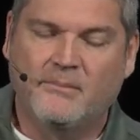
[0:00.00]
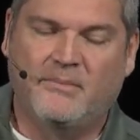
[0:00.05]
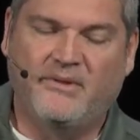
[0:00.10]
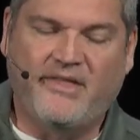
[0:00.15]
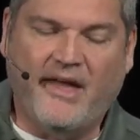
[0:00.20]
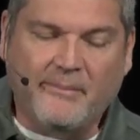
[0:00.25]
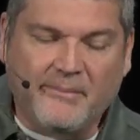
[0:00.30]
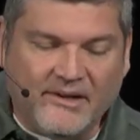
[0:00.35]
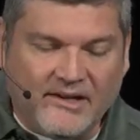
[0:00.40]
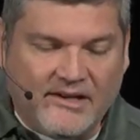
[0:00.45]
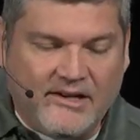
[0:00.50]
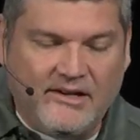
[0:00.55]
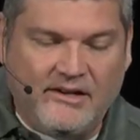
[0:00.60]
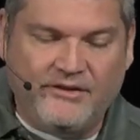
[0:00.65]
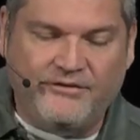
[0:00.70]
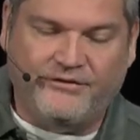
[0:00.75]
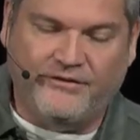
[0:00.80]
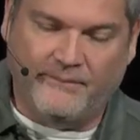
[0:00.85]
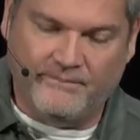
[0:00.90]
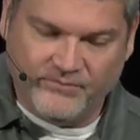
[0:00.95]
But they
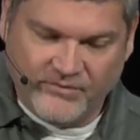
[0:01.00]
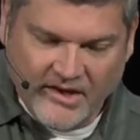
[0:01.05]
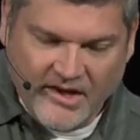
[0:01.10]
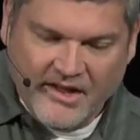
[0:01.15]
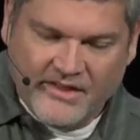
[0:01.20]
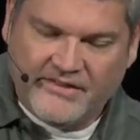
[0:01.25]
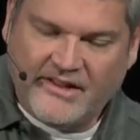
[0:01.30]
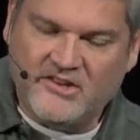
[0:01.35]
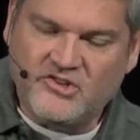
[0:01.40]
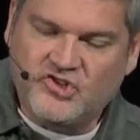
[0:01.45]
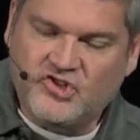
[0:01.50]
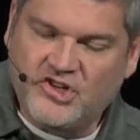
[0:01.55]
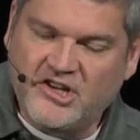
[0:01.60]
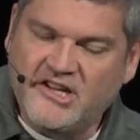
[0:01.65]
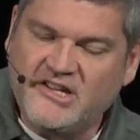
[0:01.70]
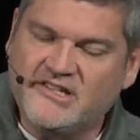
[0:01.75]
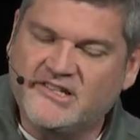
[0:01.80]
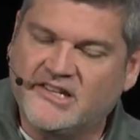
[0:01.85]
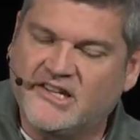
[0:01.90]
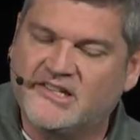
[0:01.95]
believe that
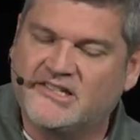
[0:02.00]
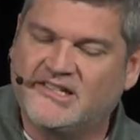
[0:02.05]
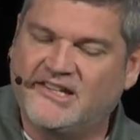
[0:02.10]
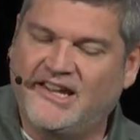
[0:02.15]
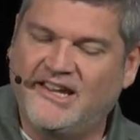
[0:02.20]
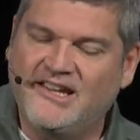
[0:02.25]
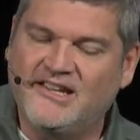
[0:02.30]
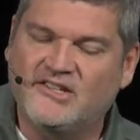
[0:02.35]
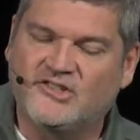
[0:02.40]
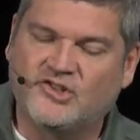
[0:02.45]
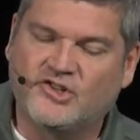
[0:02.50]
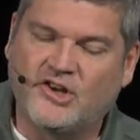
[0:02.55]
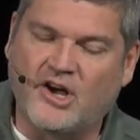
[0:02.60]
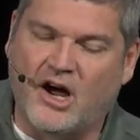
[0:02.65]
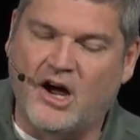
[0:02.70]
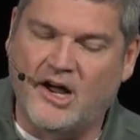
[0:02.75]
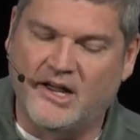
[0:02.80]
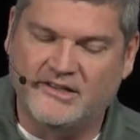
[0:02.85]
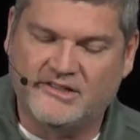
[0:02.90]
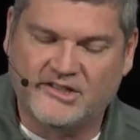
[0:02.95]
Jesus is
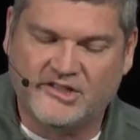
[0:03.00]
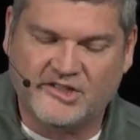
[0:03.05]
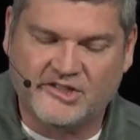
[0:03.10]
God's